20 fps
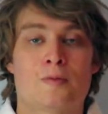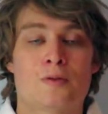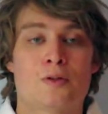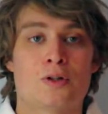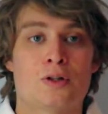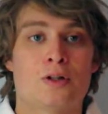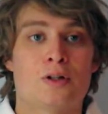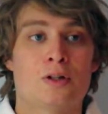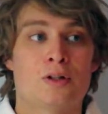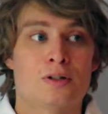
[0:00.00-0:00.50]

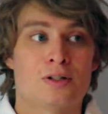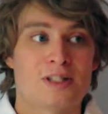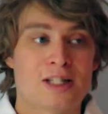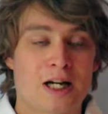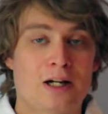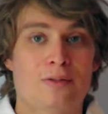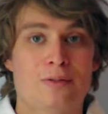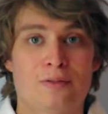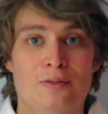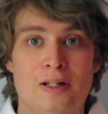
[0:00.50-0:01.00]
the
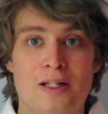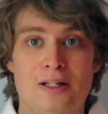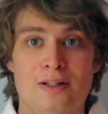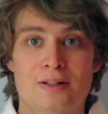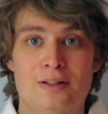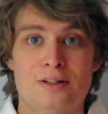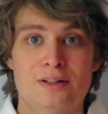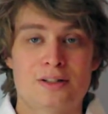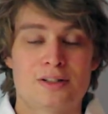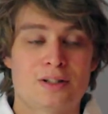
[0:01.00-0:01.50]
south of
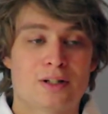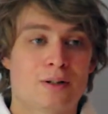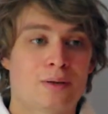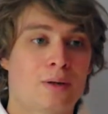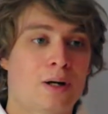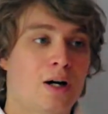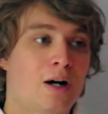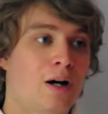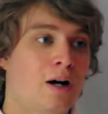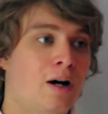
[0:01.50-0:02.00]
England,
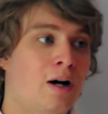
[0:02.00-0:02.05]
so